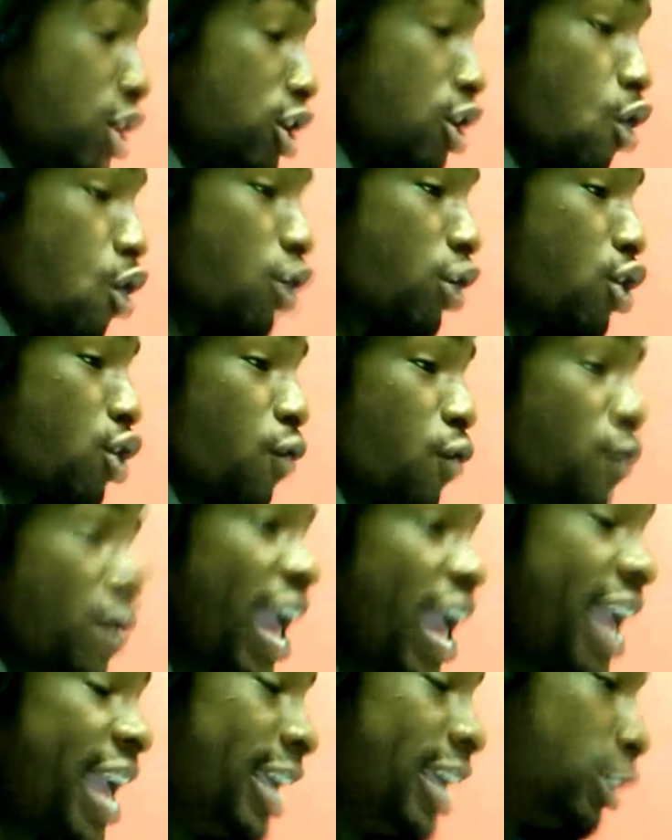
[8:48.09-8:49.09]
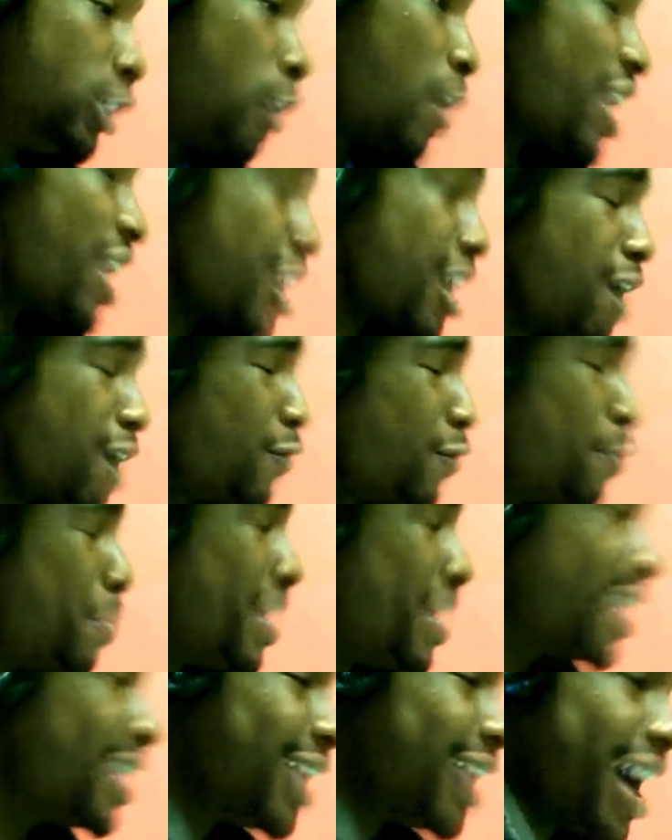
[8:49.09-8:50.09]
No cure for AIDS, why the
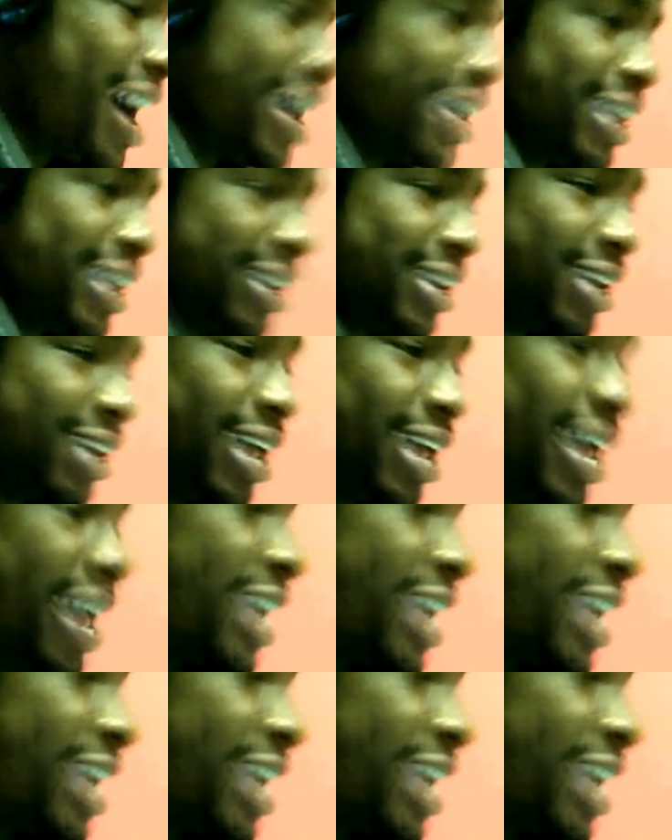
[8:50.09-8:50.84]
government lying?